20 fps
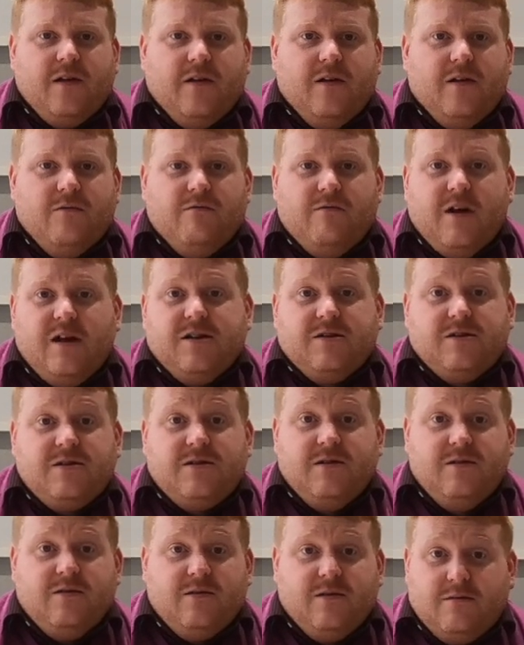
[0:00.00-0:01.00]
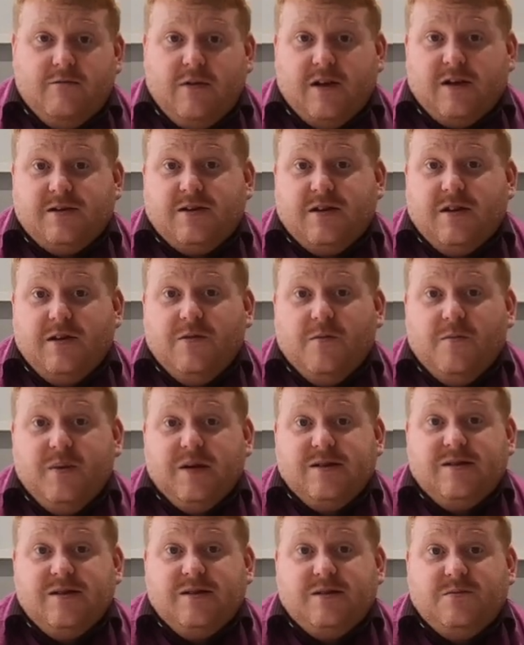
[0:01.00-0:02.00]
to register your
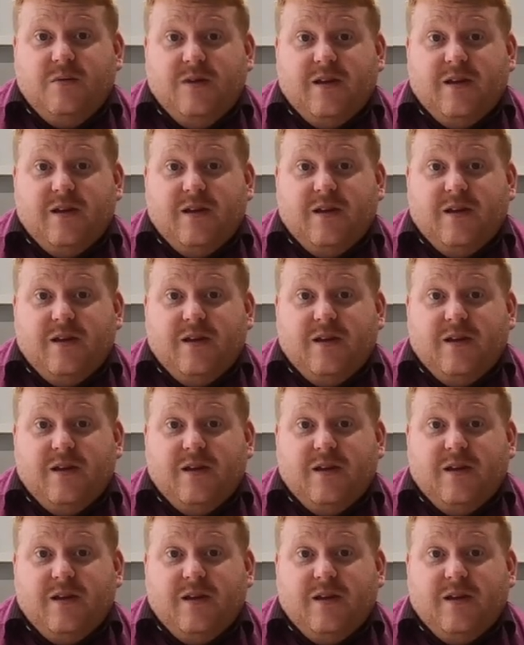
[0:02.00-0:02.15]
business